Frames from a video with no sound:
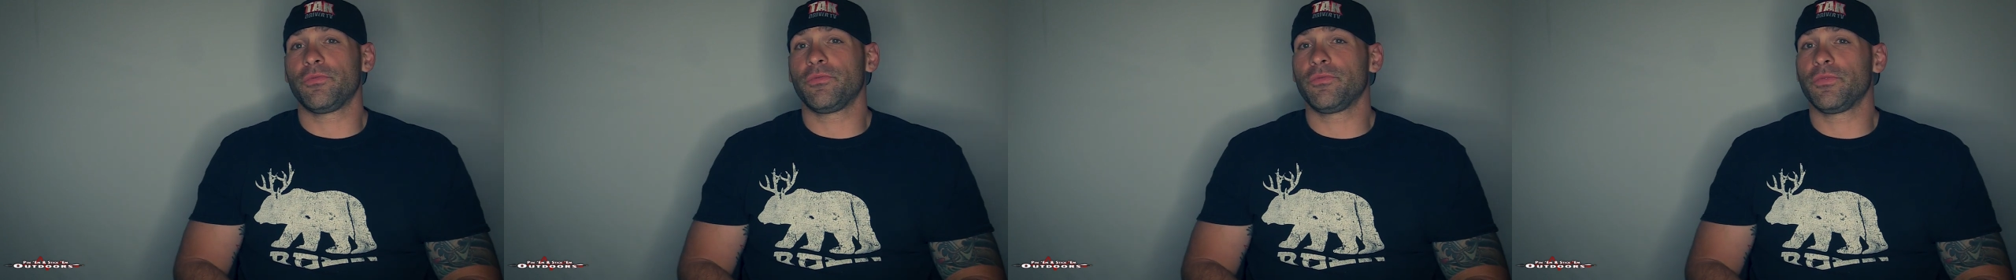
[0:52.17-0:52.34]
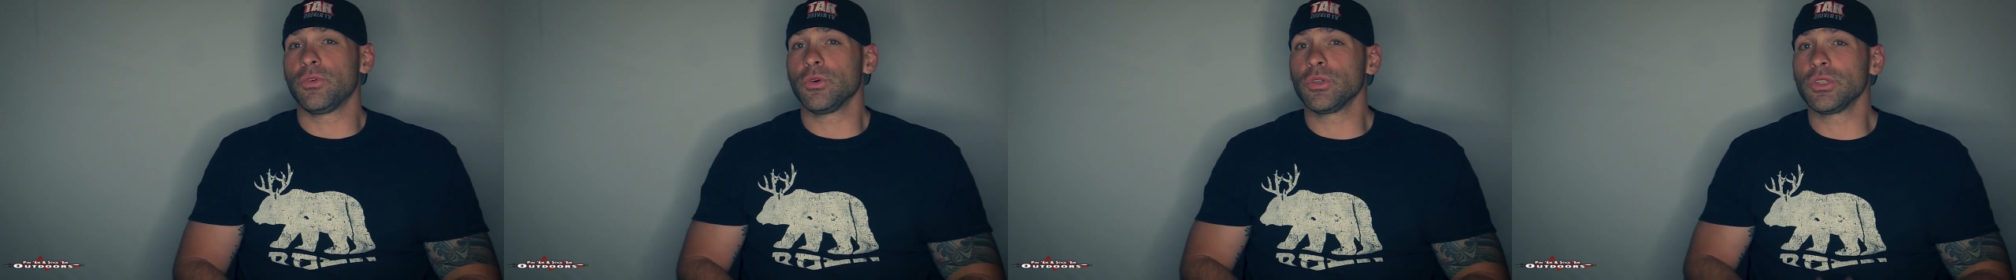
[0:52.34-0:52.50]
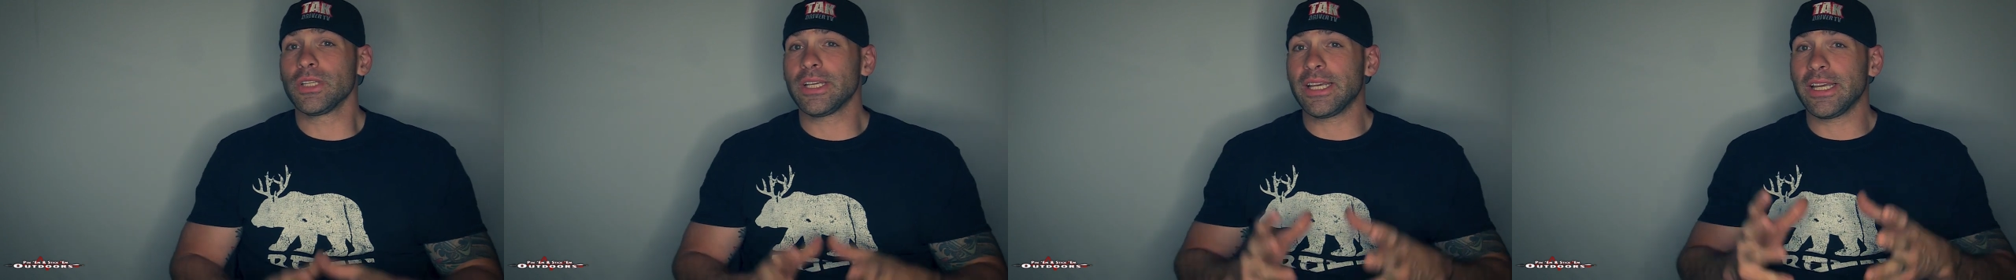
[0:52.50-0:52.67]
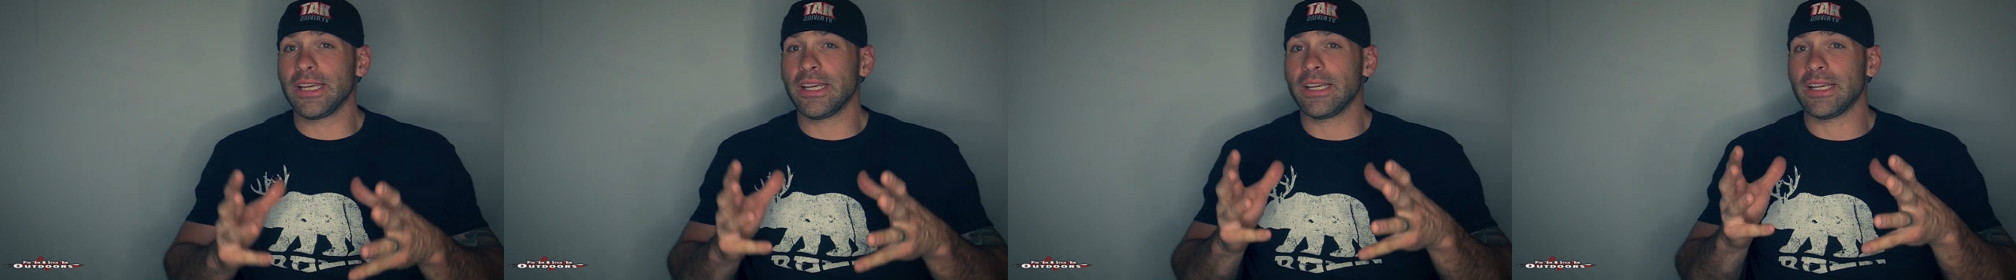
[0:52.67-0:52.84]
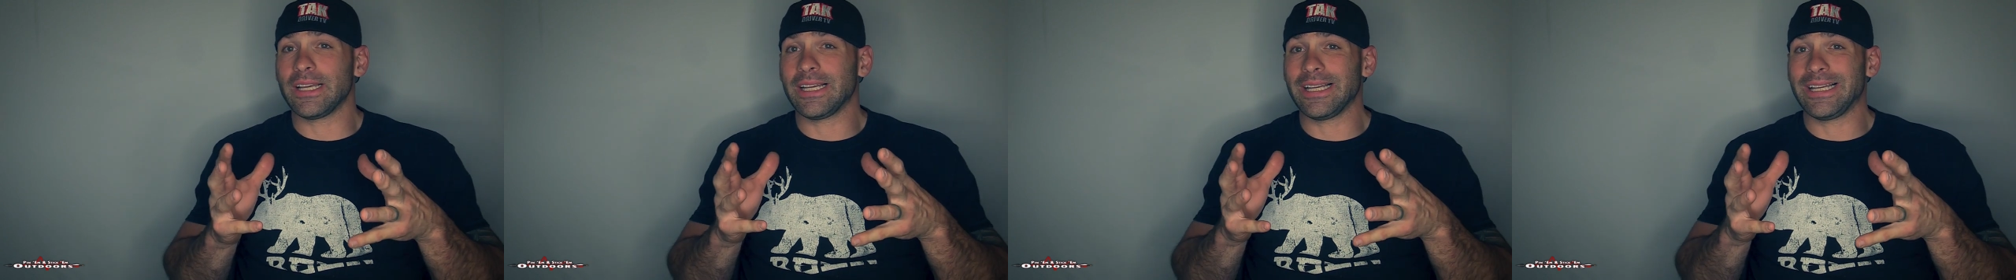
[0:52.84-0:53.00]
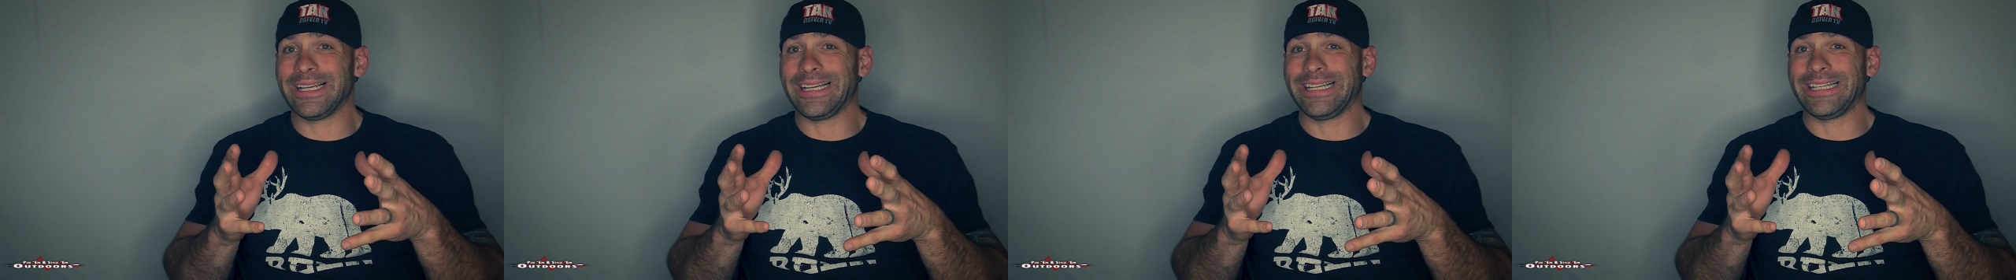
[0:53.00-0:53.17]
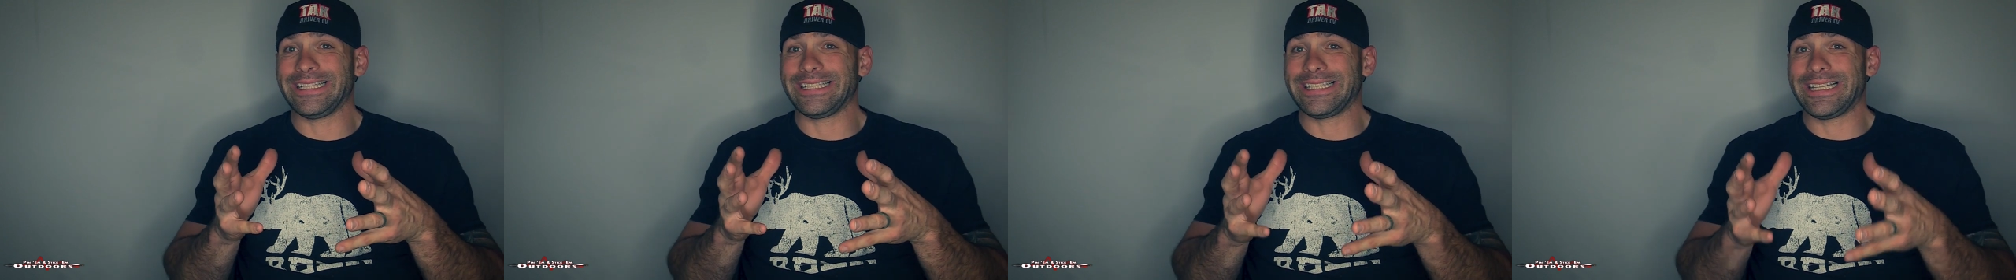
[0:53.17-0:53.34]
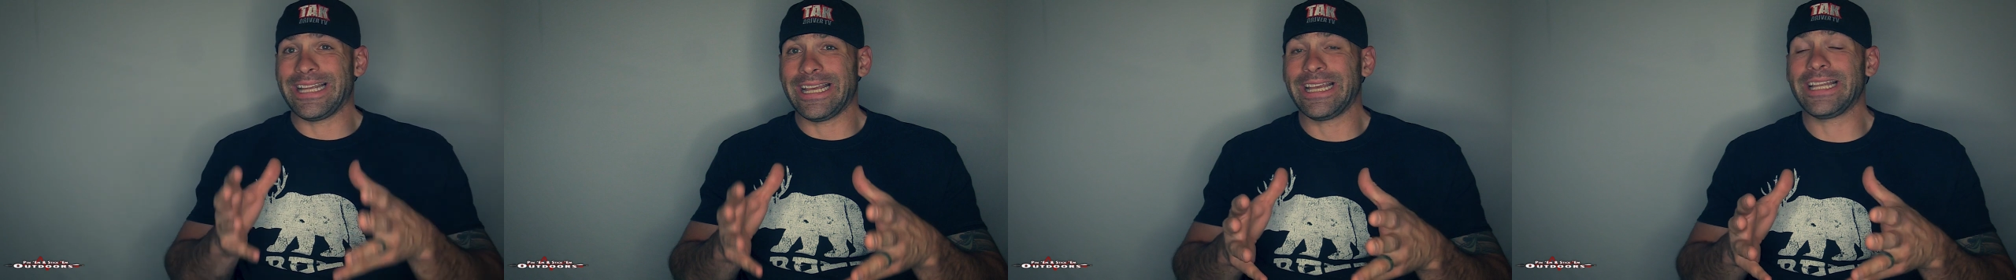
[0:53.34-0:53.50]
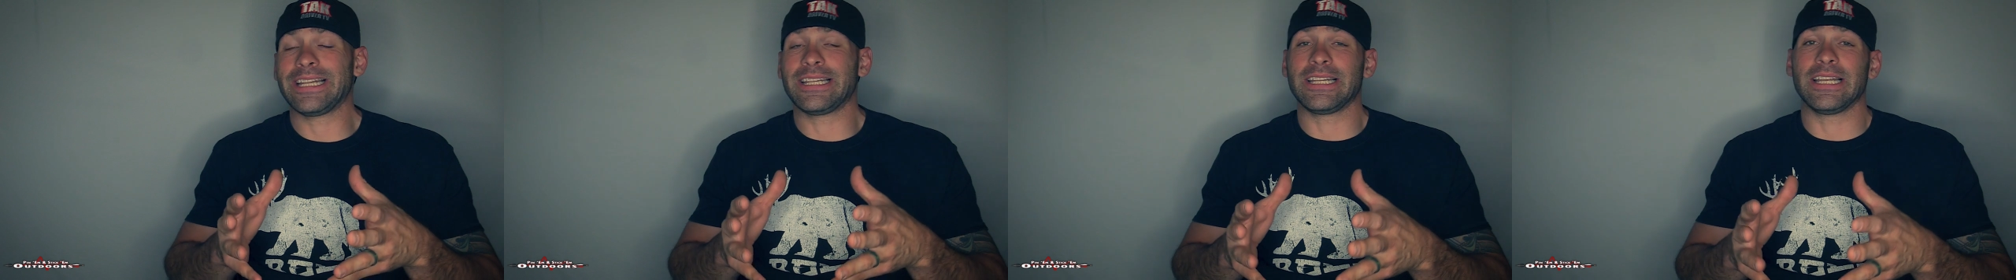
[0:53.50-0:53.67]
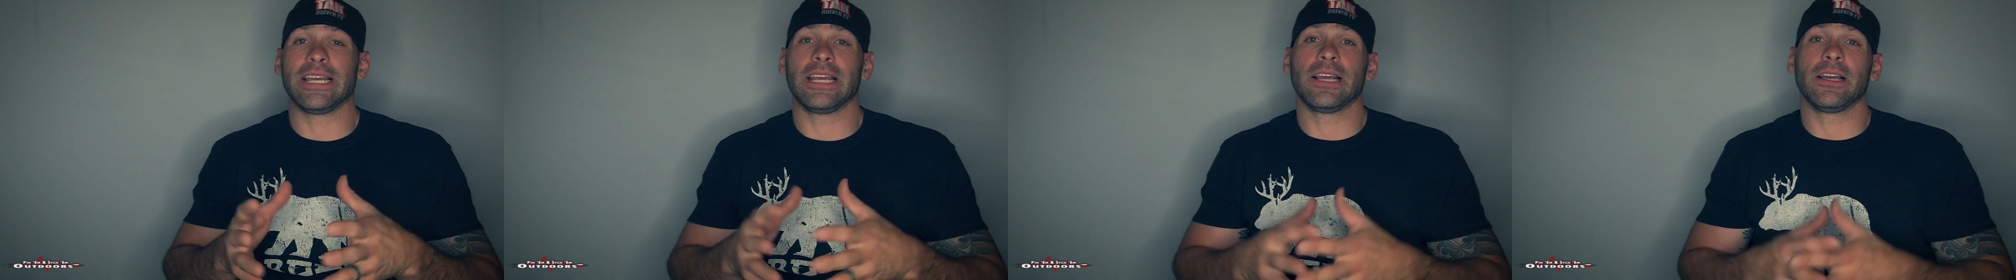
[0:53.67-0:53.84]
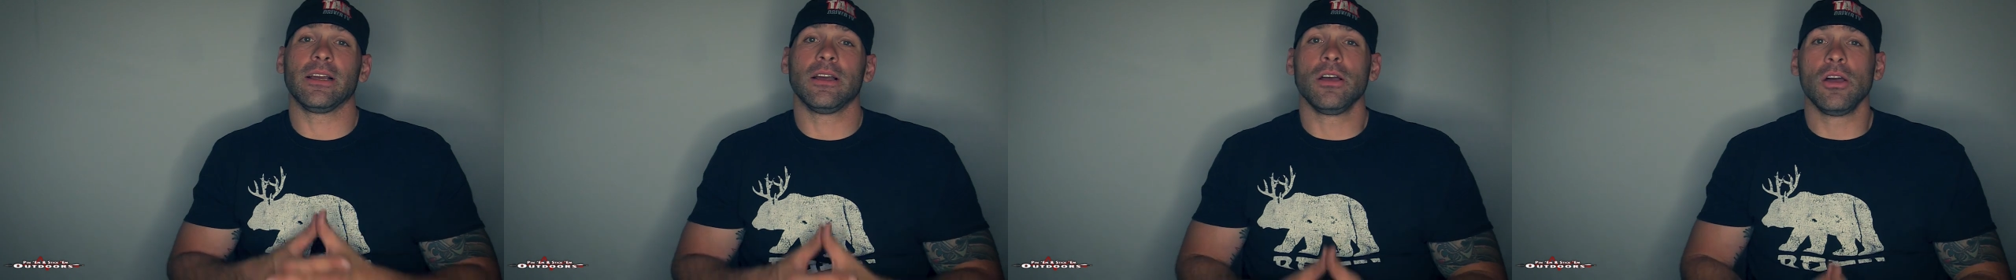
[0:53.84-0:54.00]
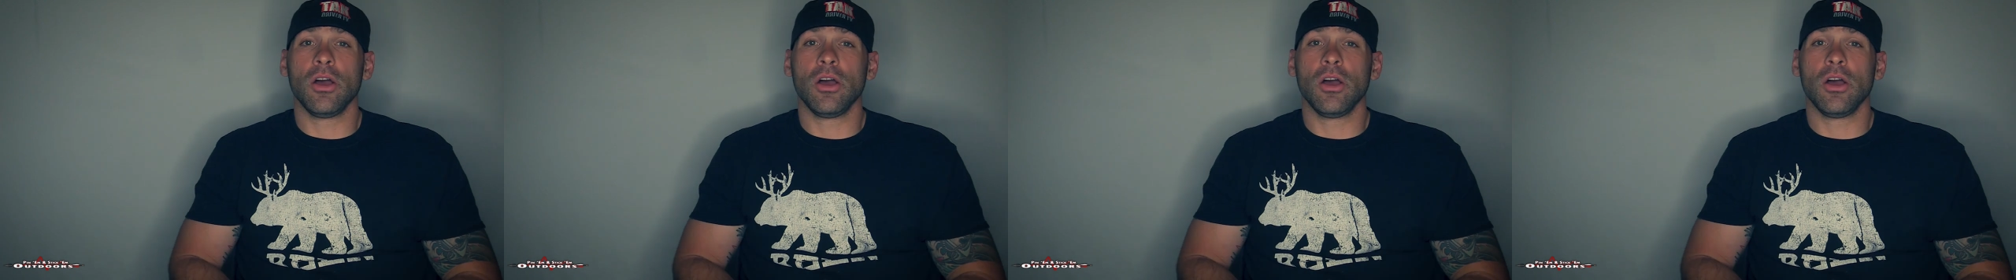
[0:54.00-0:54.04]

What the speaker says: fully intending